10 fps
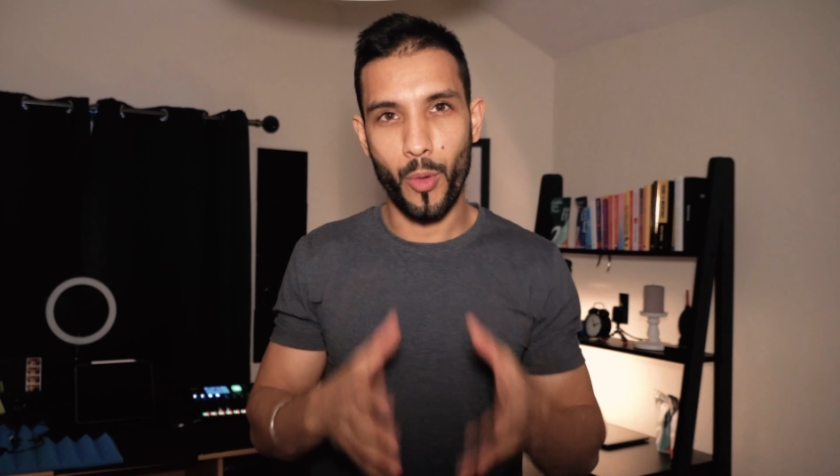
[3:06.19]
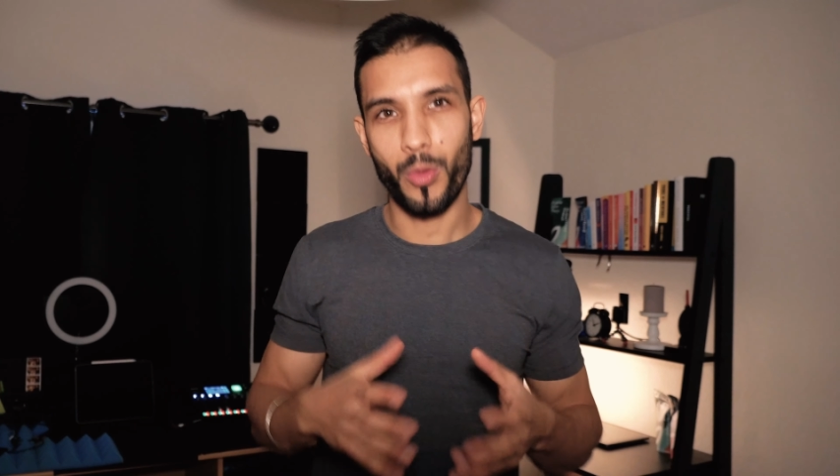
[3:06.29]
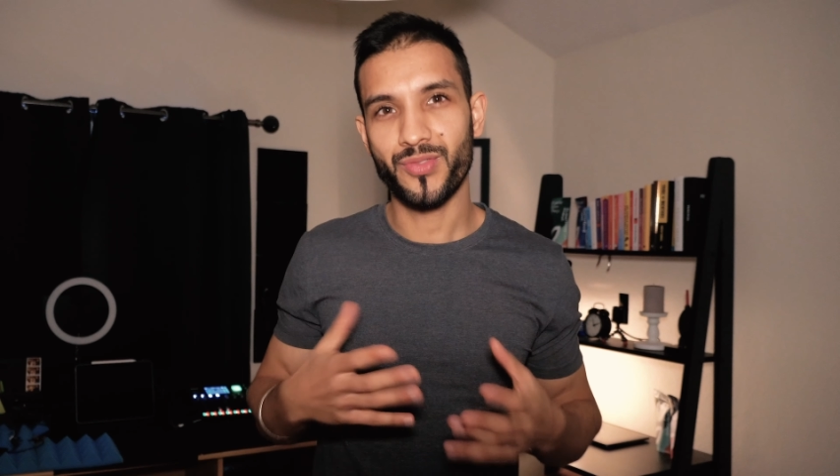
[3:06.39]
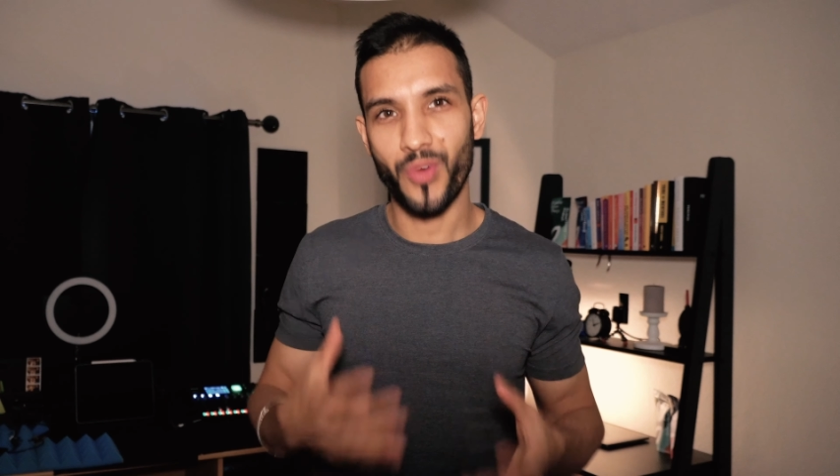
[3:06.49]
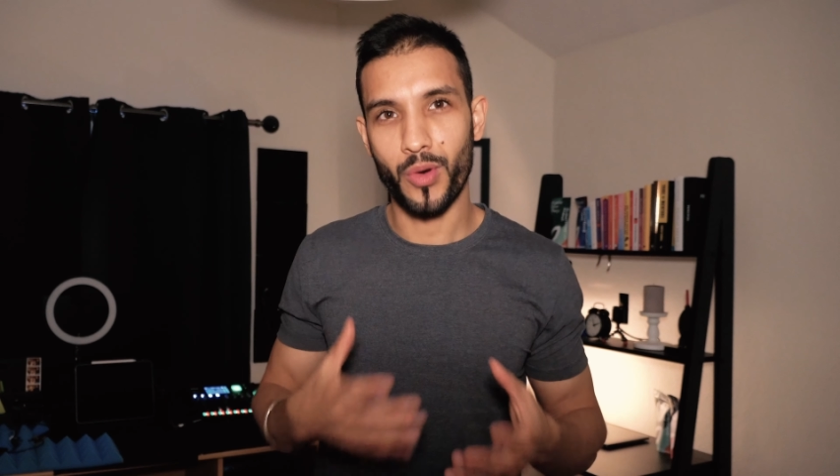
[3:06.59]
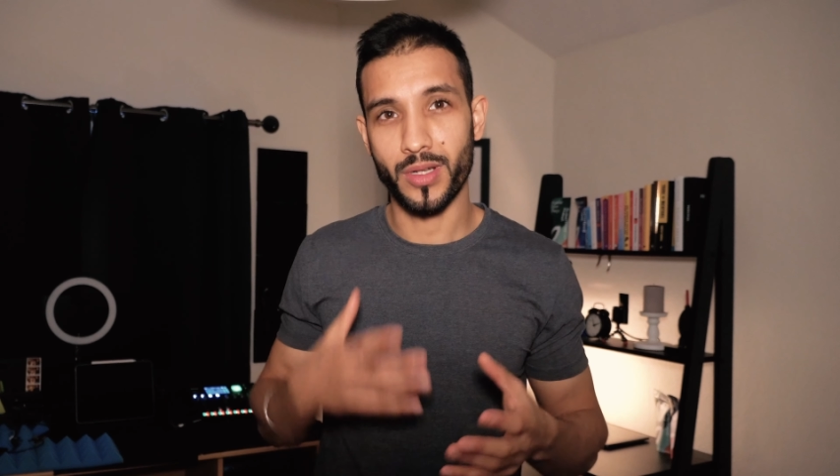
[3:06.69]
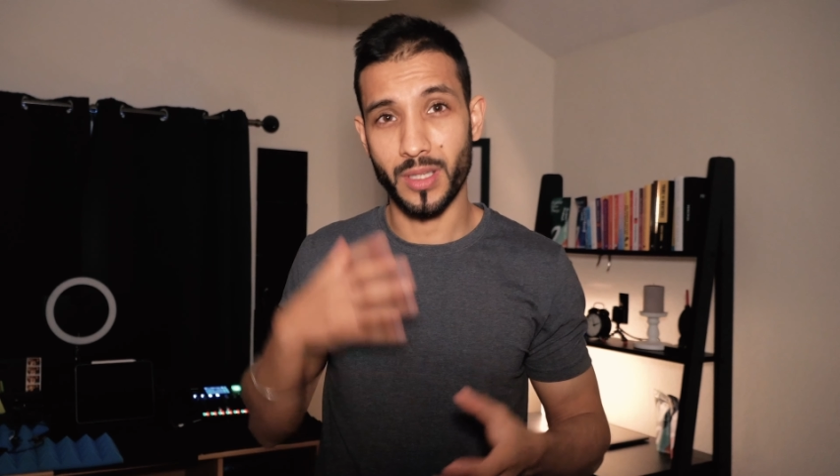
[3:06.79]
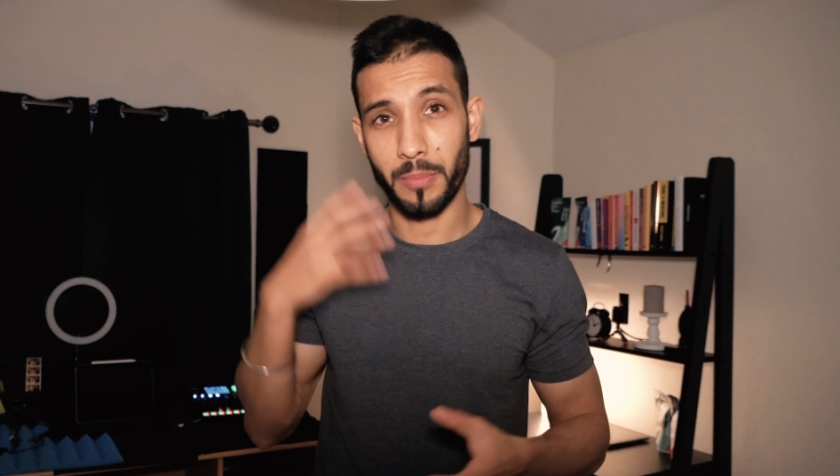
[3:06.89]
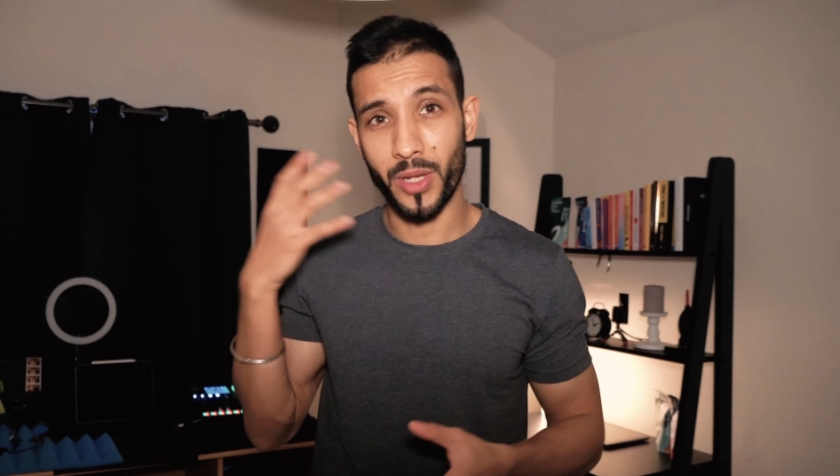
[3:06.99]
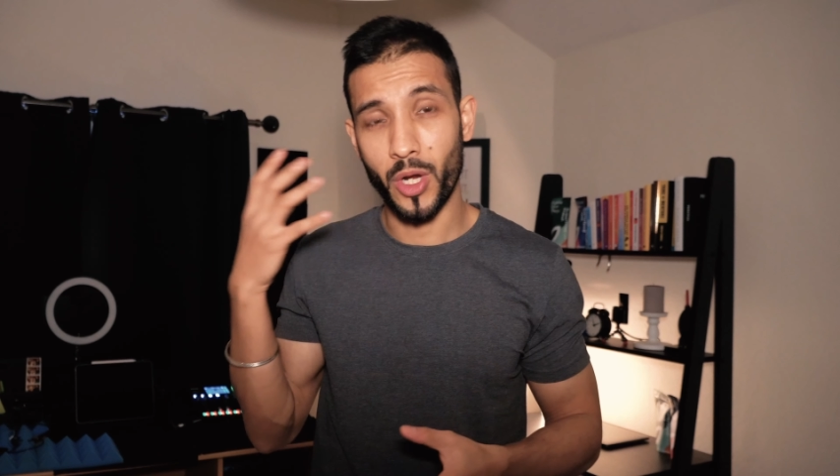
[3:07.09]
always
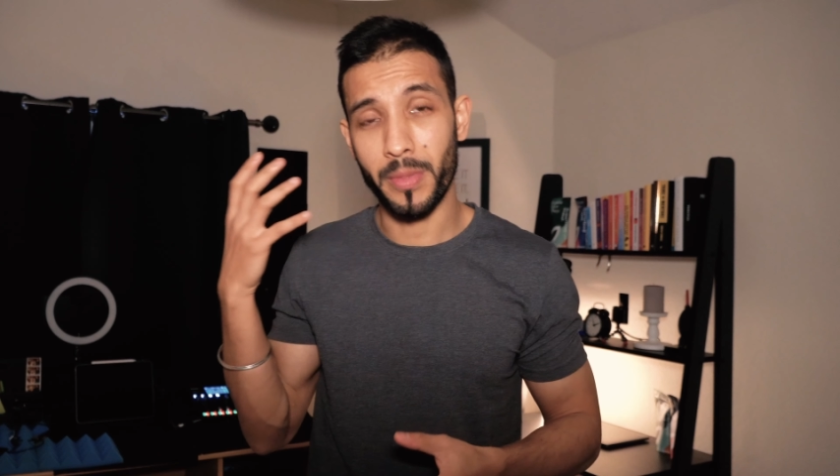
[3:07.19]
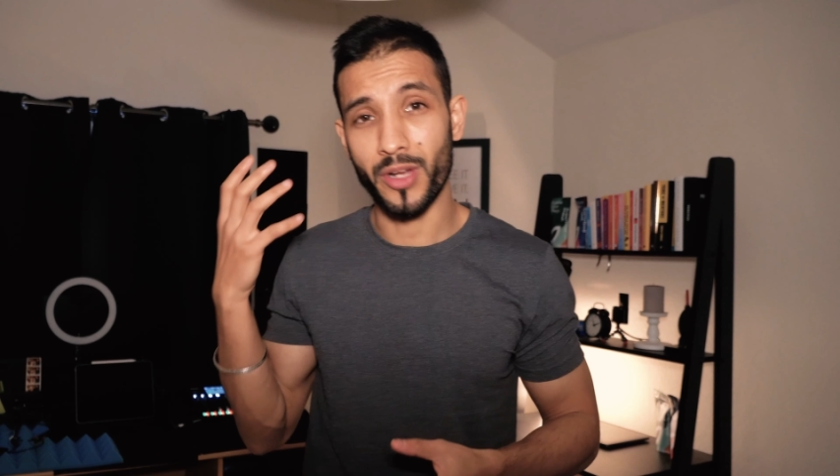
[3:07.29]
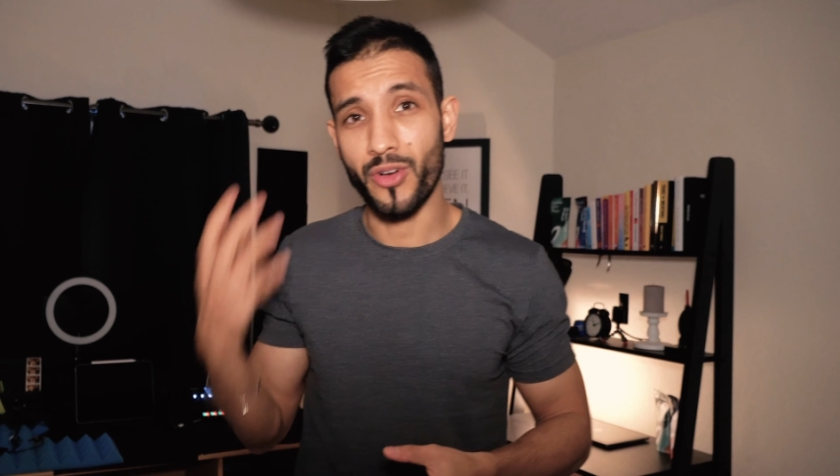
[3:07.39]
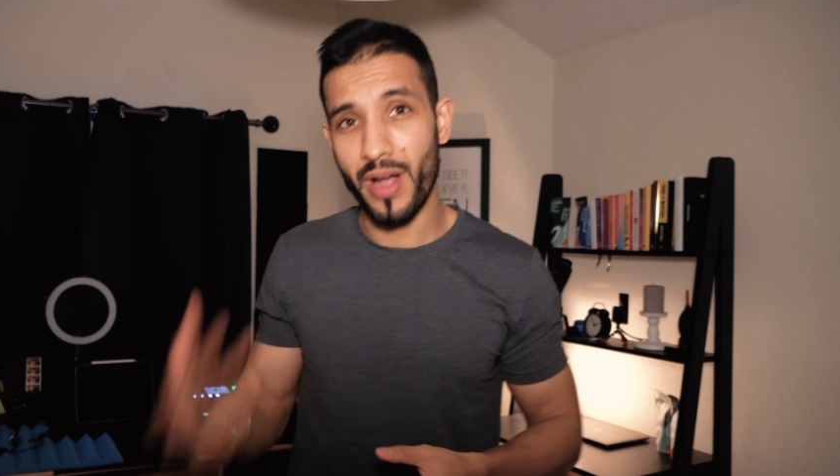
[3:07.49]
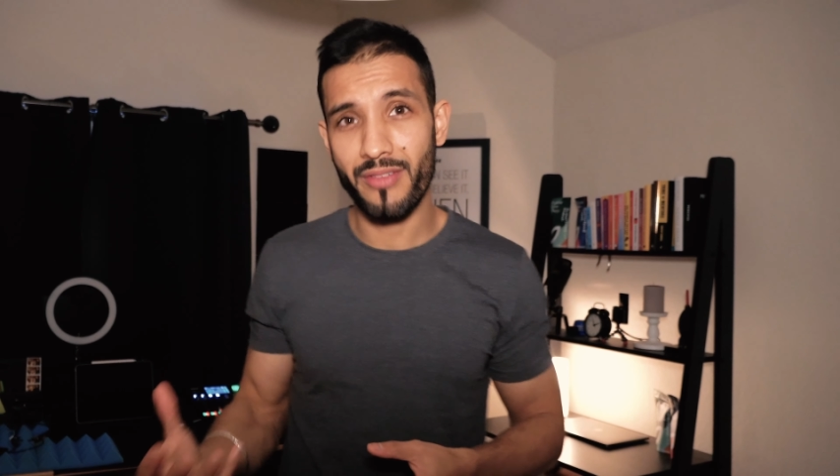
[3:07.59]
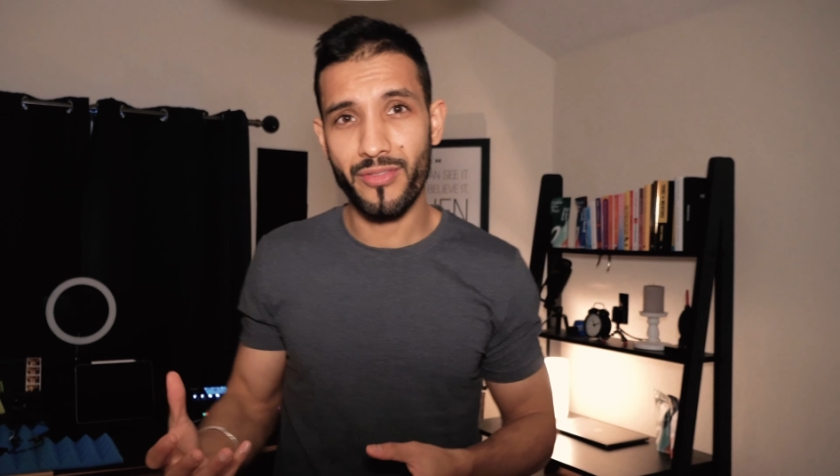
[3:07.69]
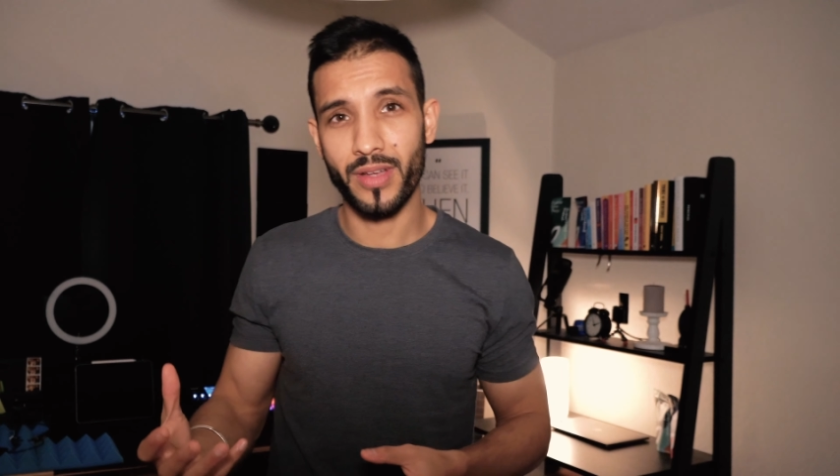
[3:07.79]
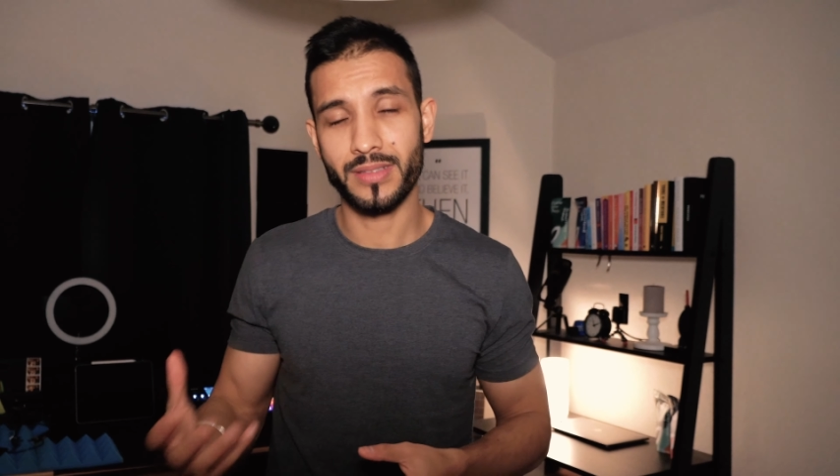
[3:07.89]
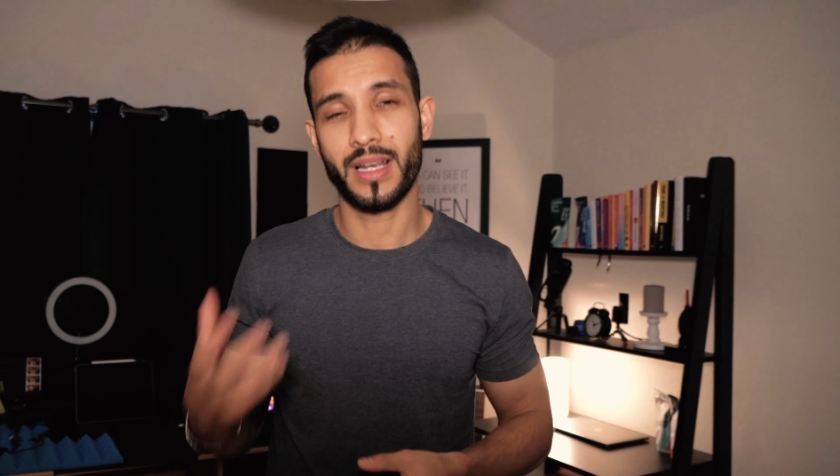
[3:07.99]
focused on becoming great first,